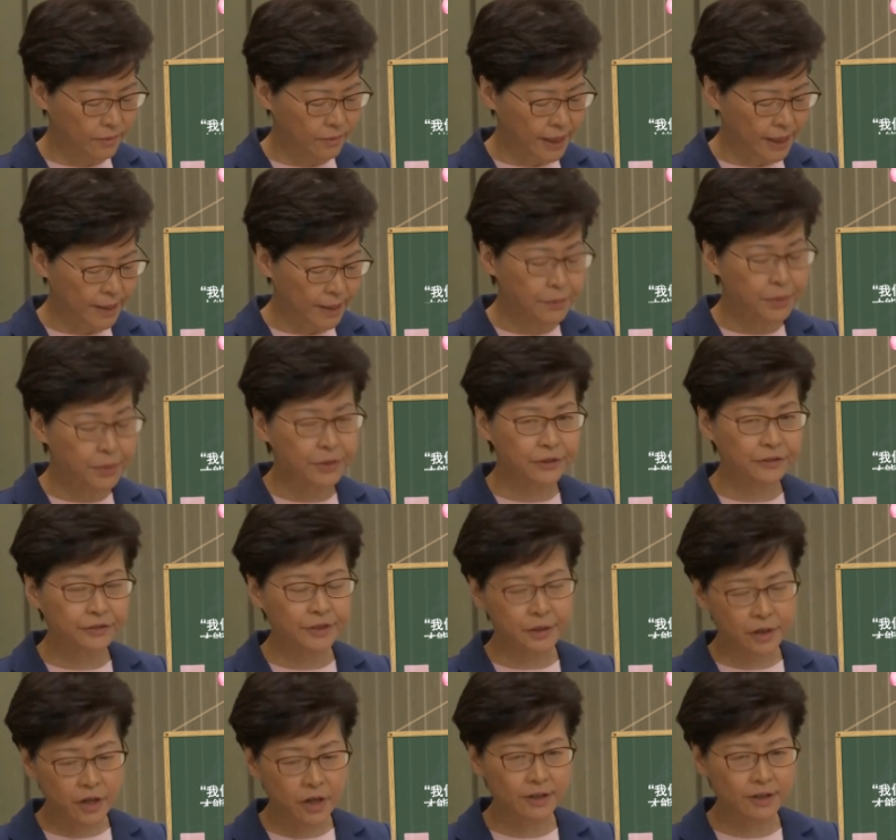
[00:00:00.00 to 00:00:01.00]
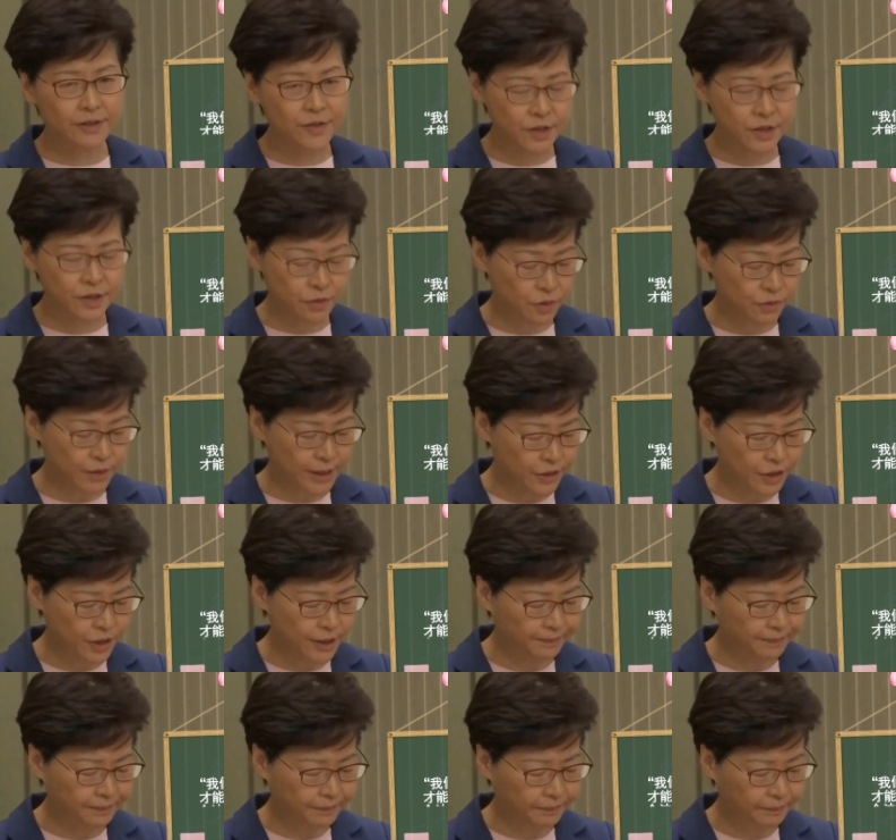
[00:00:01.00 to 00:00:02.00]
improve the current
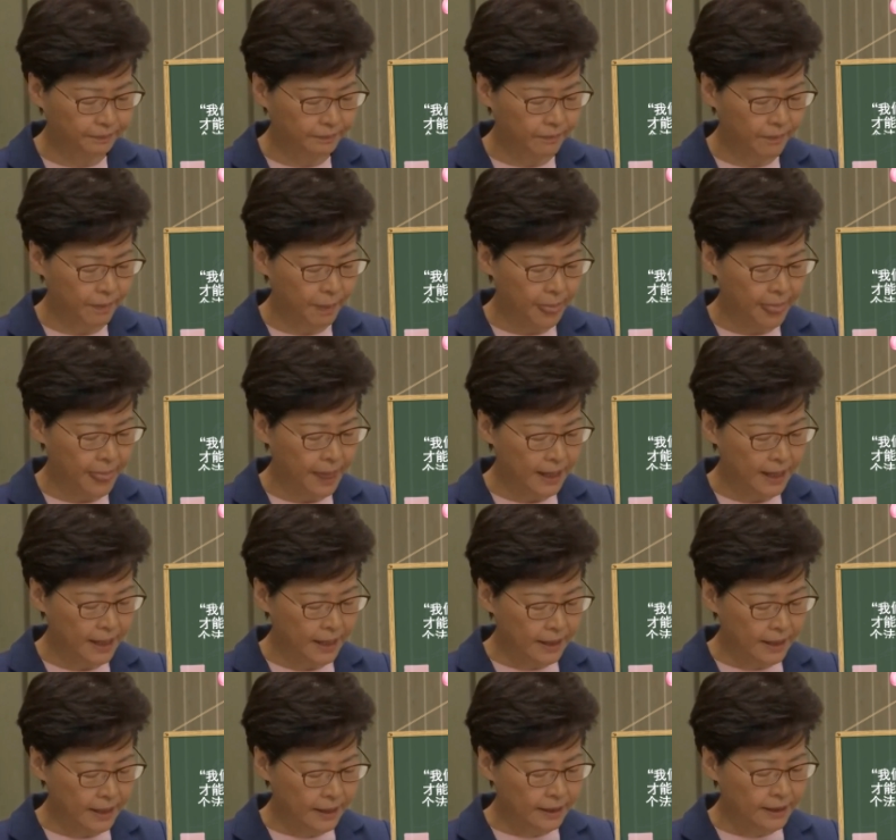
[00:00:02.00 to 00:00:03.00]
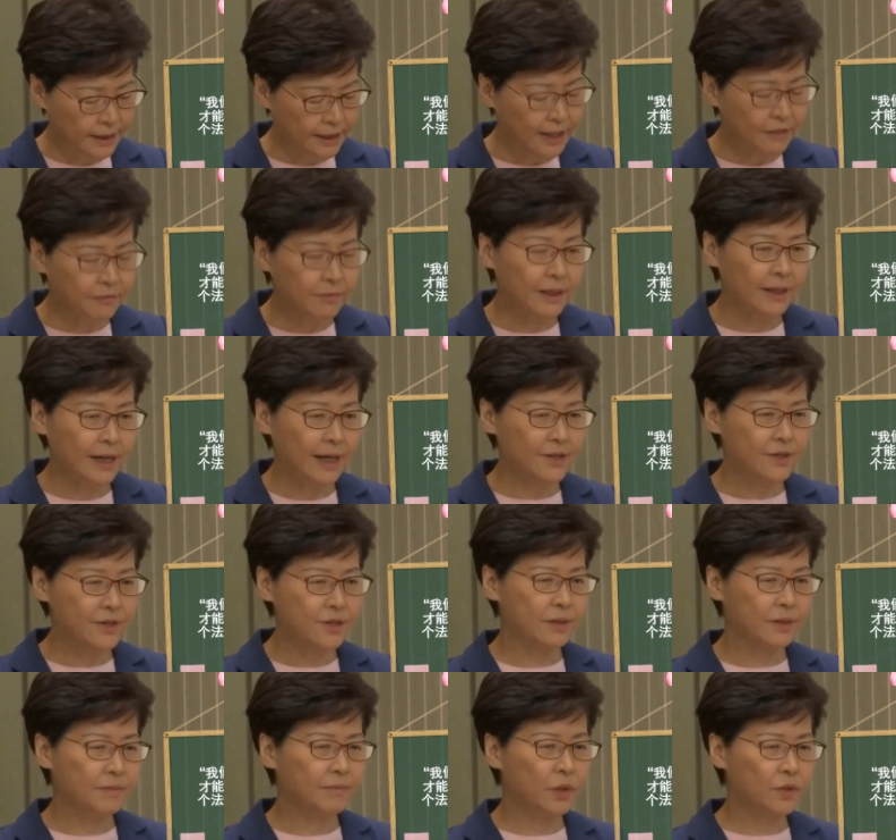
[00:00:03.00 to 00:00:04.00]
situation. The government has
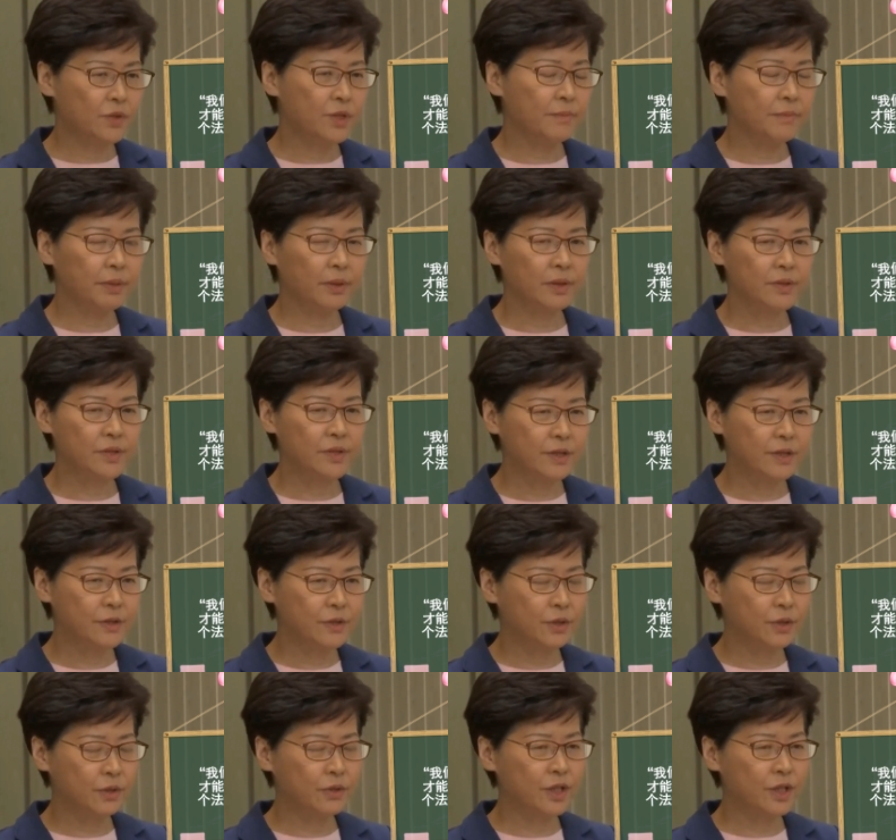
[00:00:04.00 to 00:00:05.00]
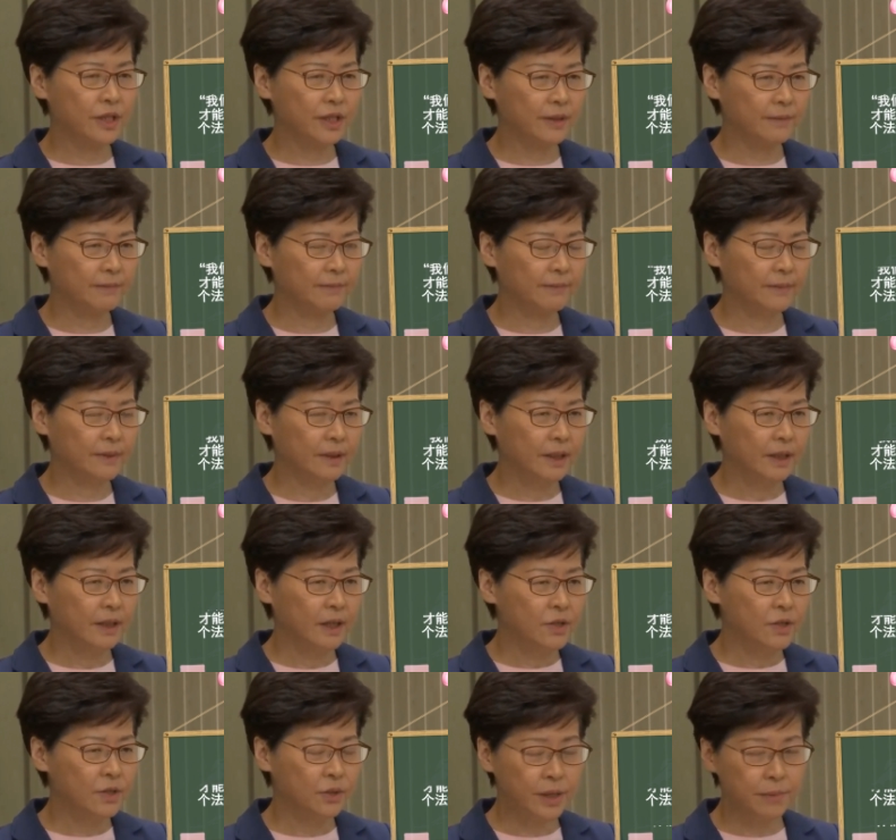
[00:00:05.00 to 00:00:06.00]
the most important duty
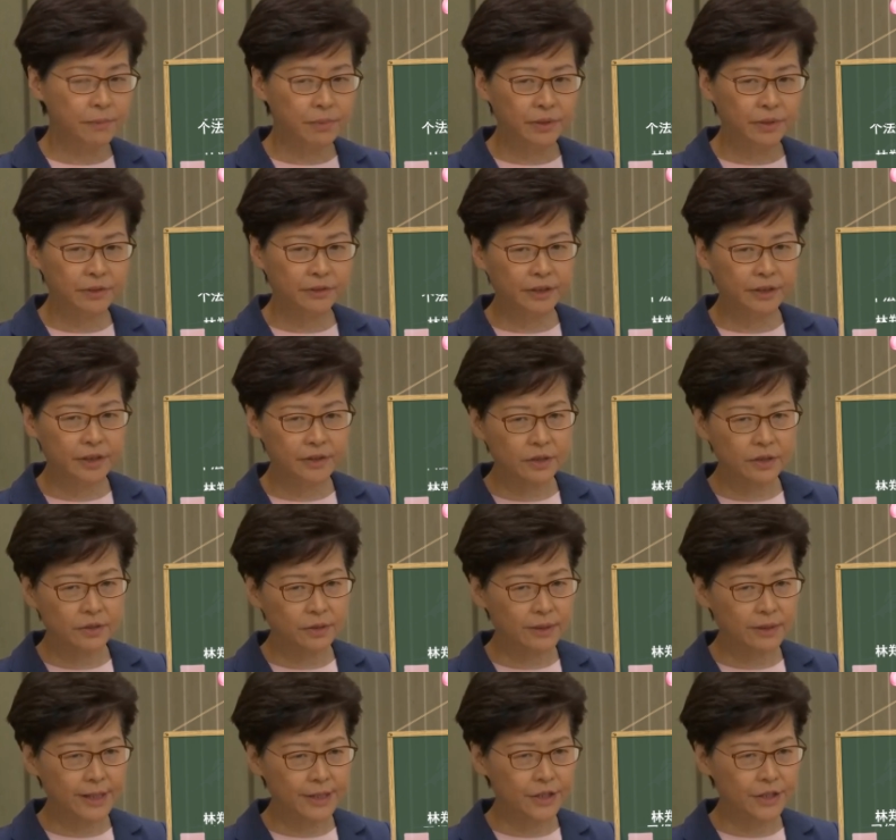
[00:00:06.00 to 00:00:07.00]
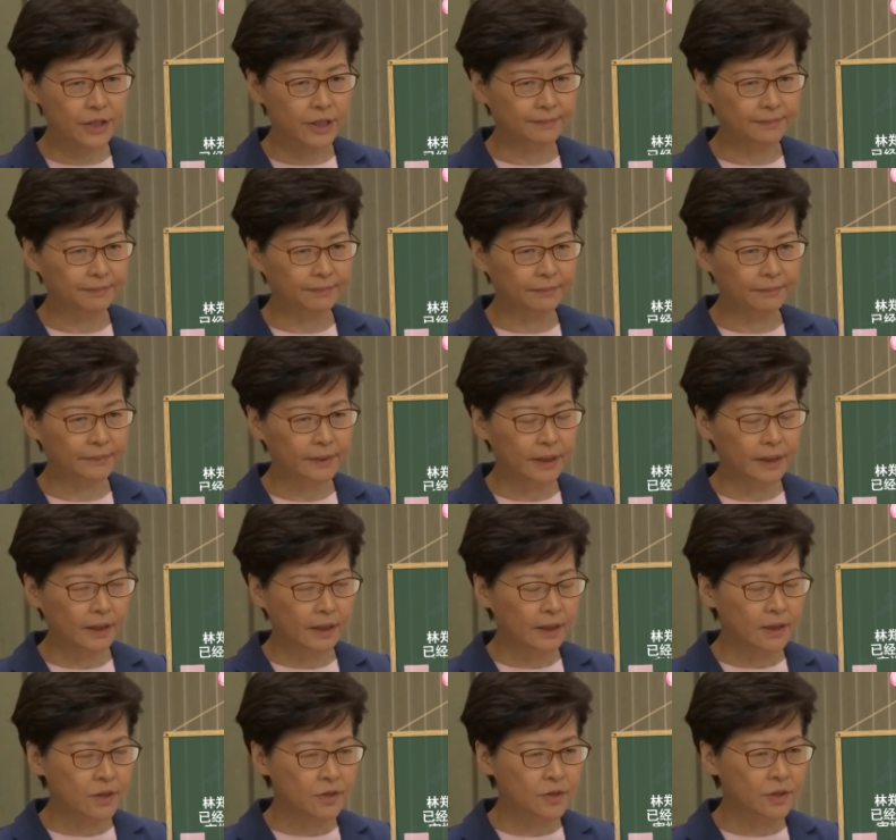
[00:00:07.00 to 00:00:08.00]
to improve the situation.
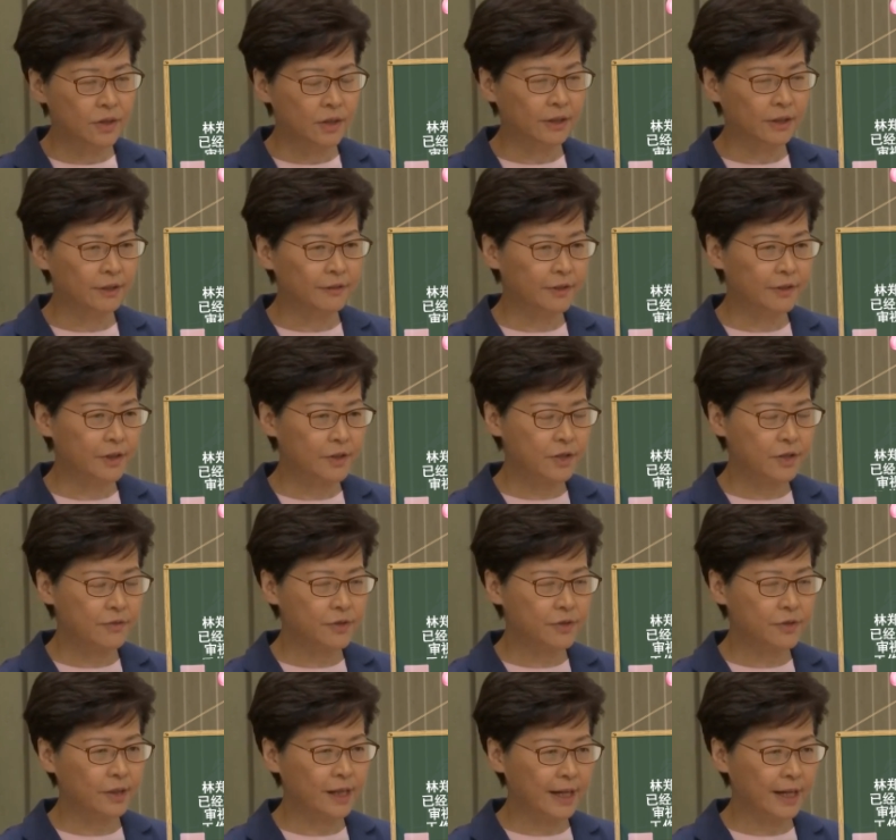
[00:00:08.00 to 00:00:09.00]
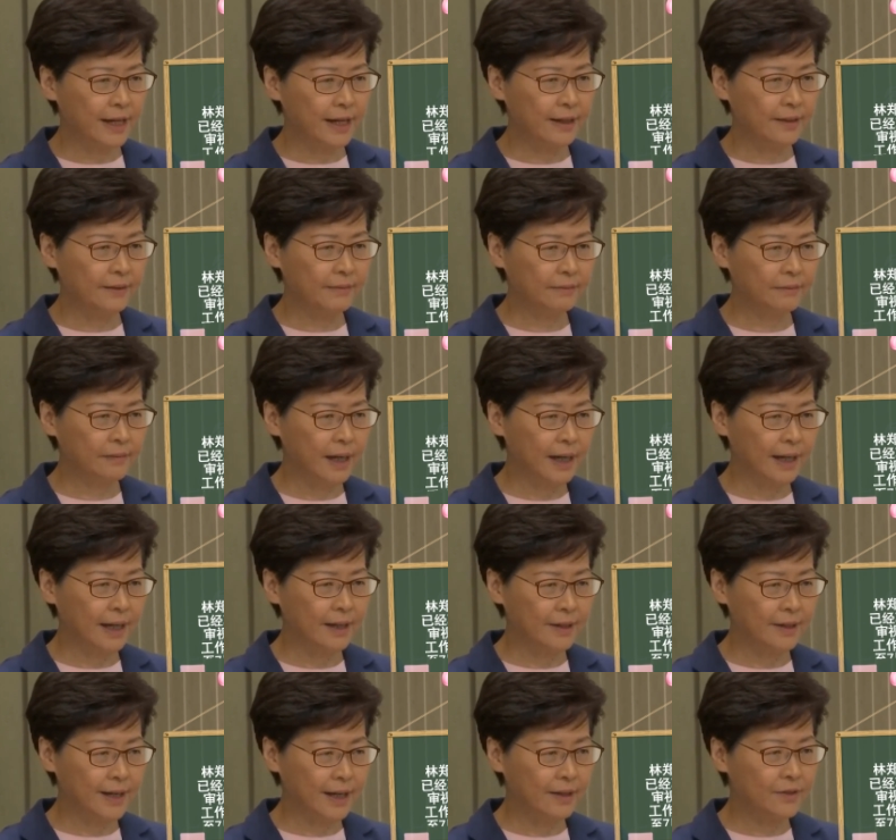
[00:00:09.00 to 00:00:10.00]
So on the 1st of July, I
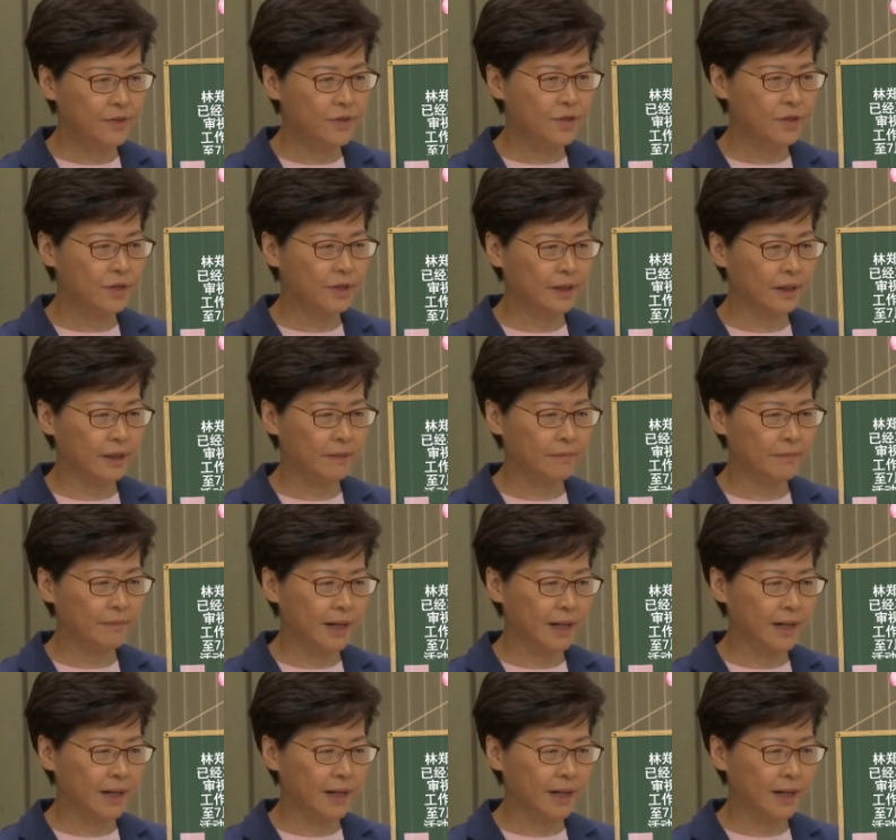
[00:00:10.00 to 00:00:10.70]
announced in